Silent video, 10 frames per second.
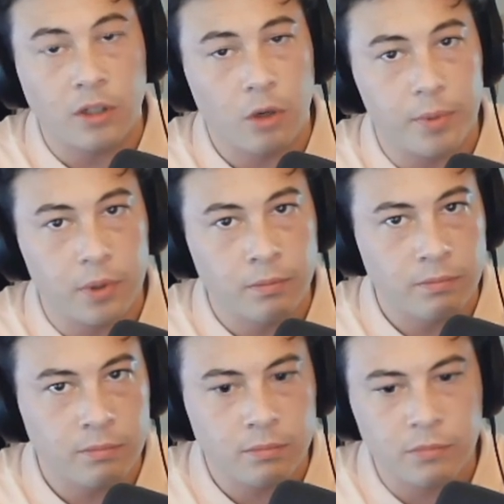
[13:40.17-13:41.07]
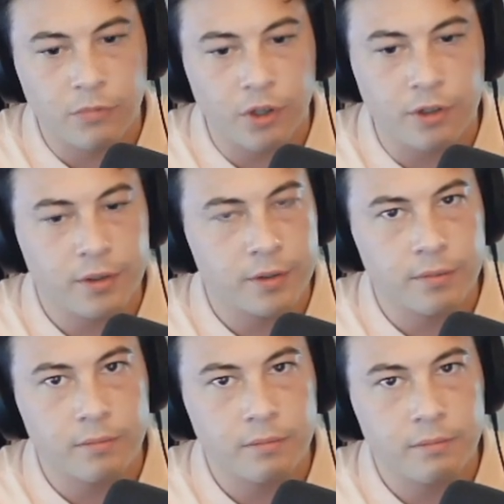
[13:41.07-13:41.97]
Hope you learned
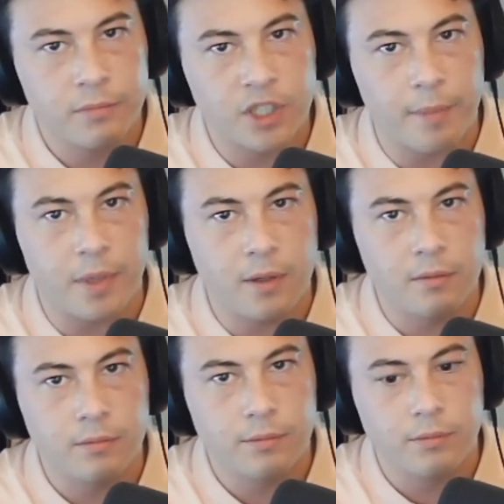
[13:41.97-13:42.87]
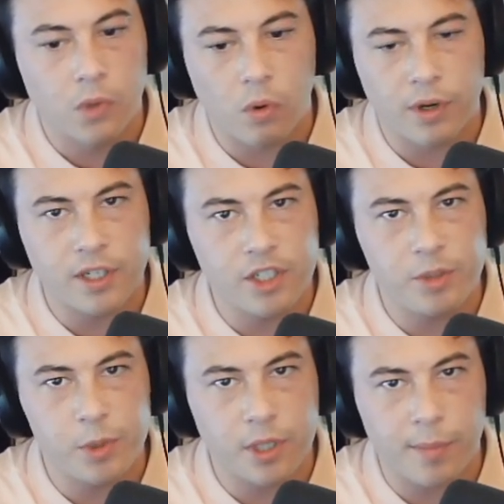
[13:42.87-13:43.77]
something or can
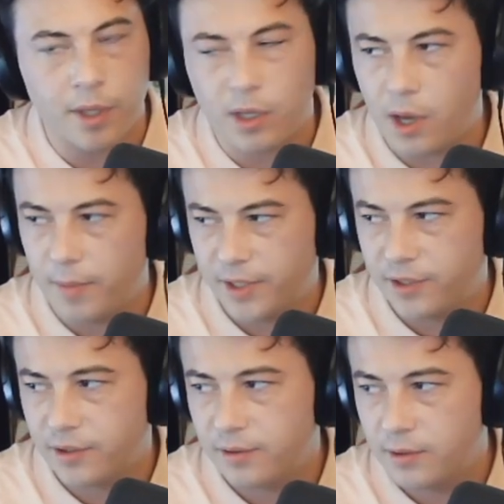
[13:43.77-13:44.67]
teach me something in the comments.